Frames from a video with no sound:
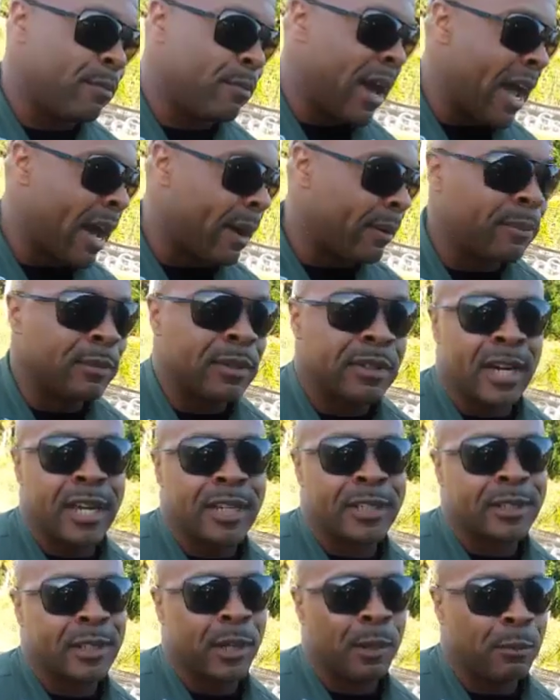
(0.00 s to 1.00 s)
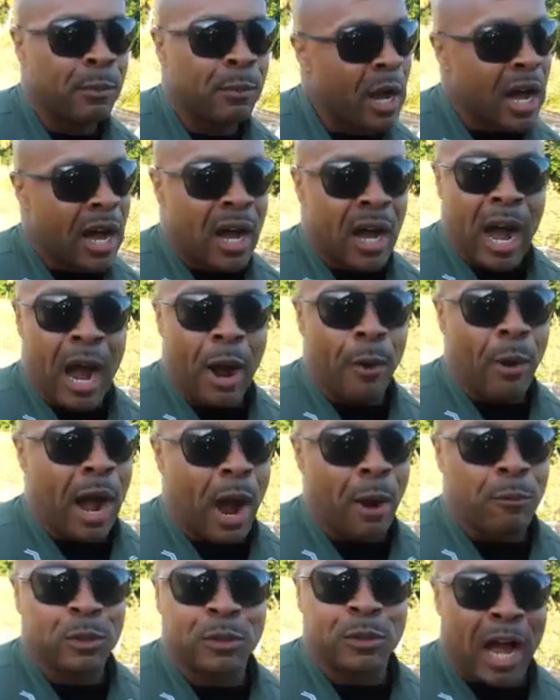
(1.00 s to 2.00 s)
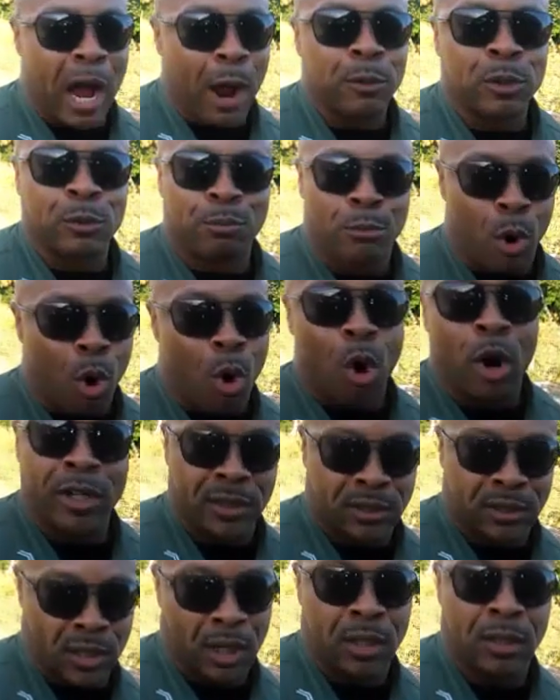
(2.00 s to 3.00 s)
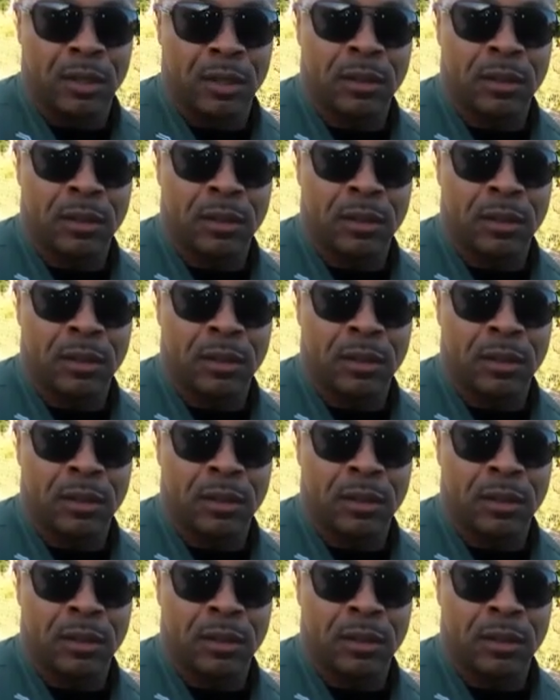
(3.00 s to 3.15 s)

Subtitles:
Let me tell you something. I was born this color.